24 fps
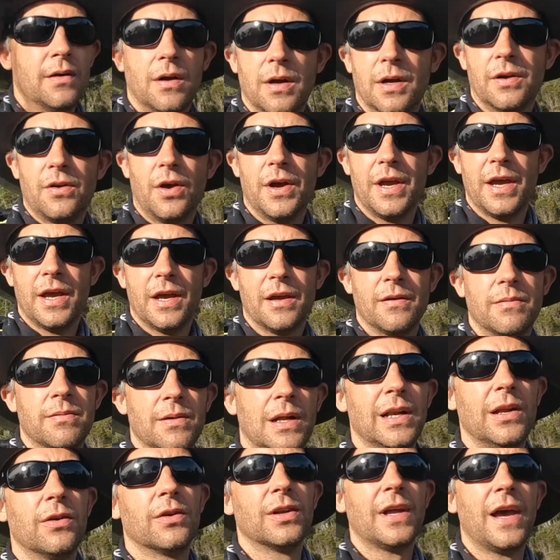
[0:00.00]
I got here
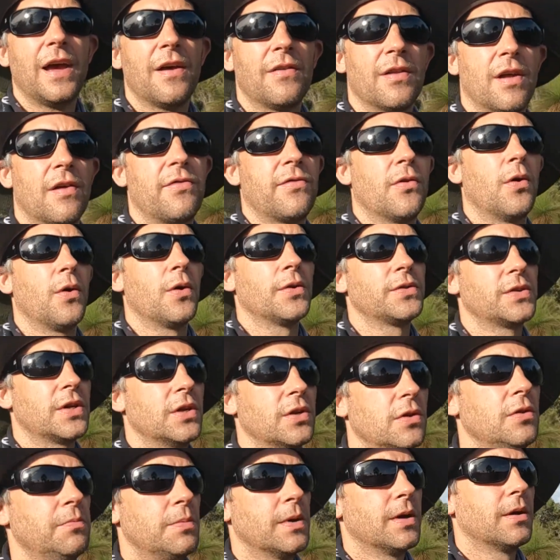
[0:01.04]
a little later than I thought I was
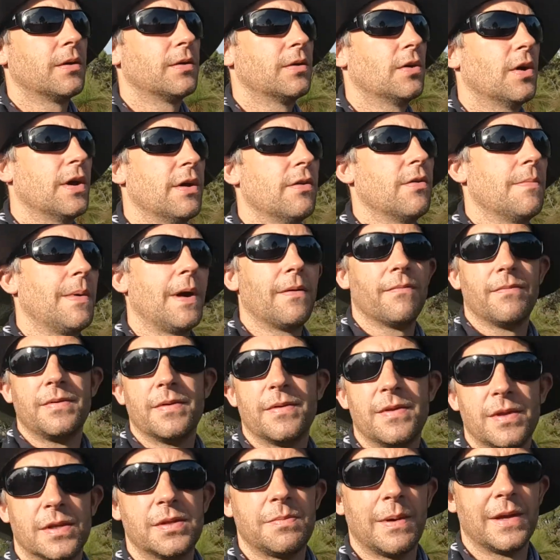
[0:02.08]
going to, but I got here about, I
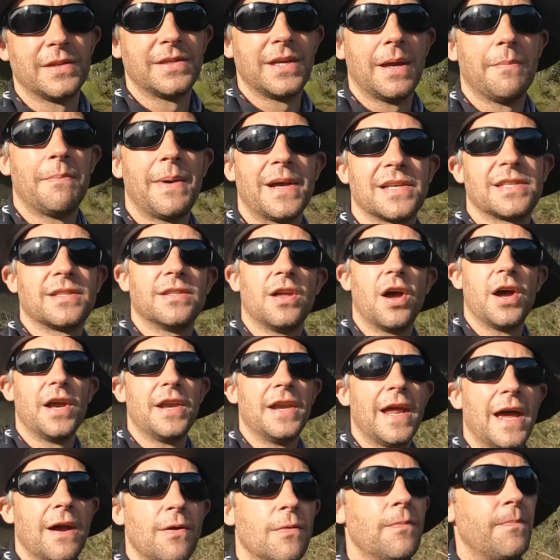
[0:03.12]
think it's about 9:10
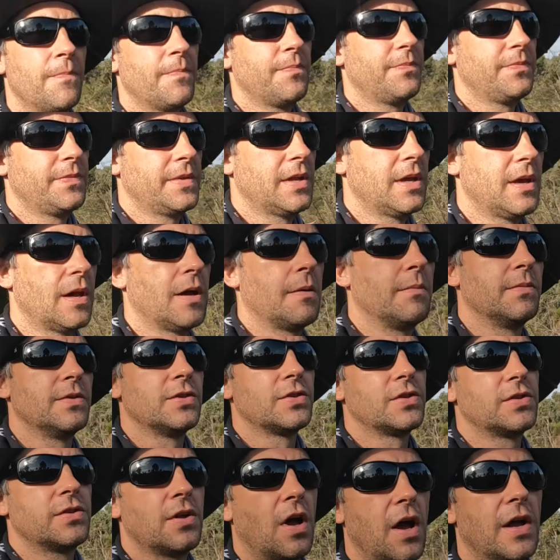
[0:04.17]
now.
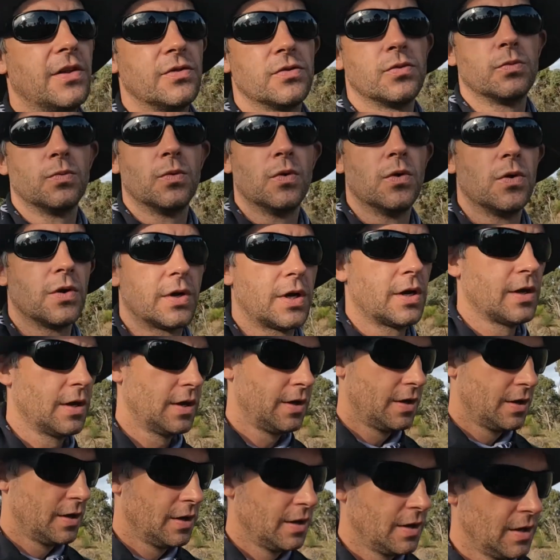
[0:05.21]
Just starting to walk.
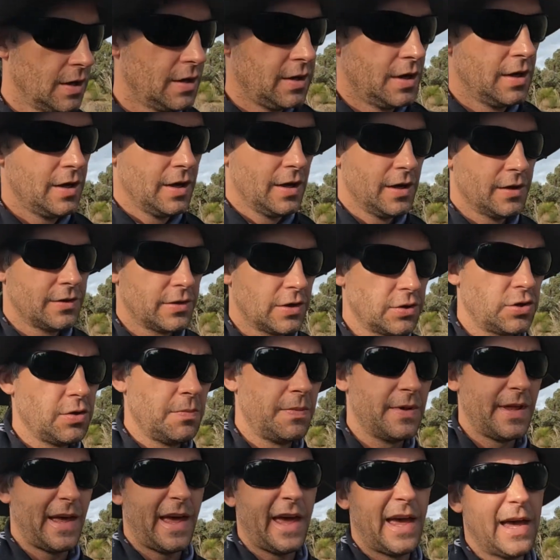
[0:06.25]
So I should
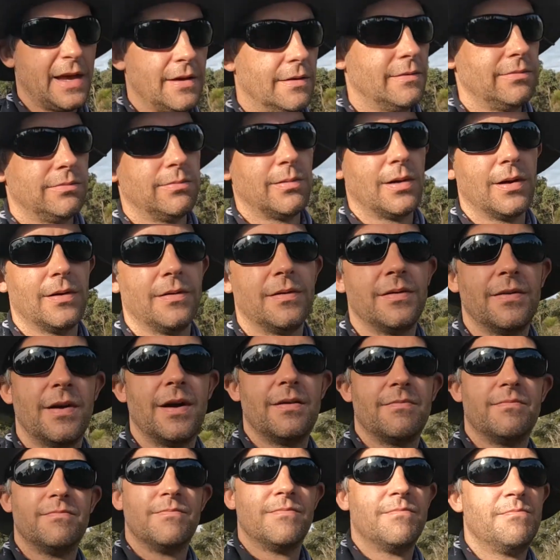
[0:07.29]
be there,
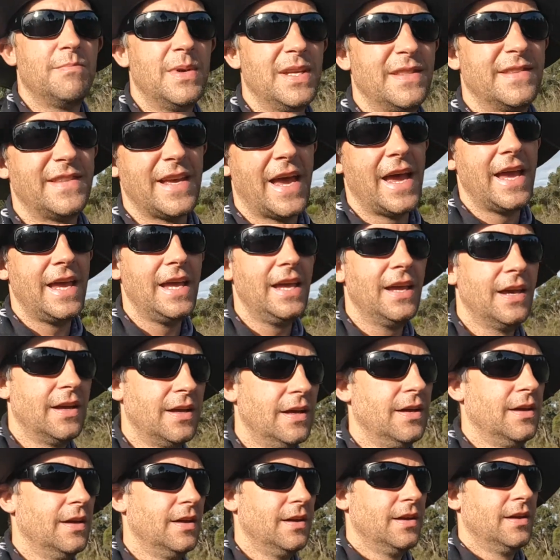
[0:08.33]
midday.
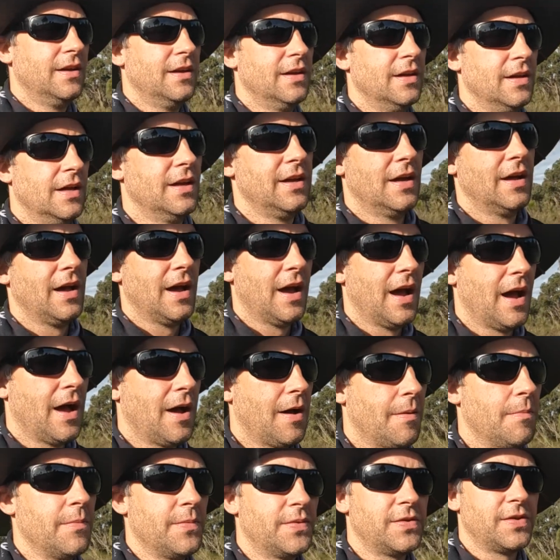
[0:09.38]

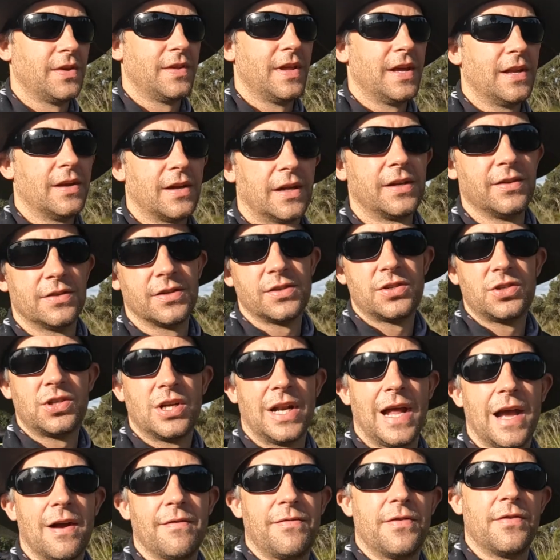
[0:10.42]
So then I can just
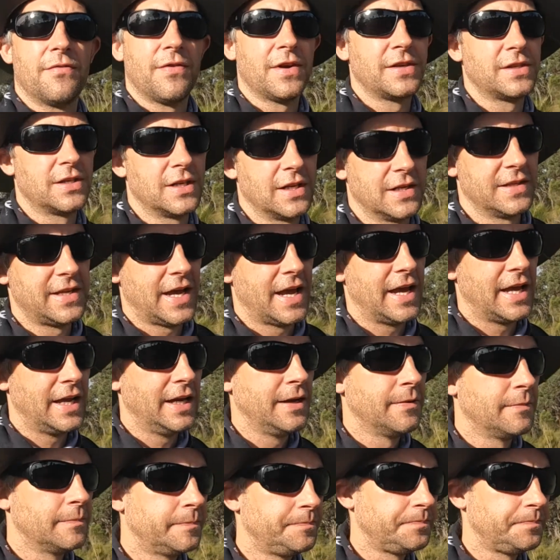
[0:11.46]
chill out for the rest of the day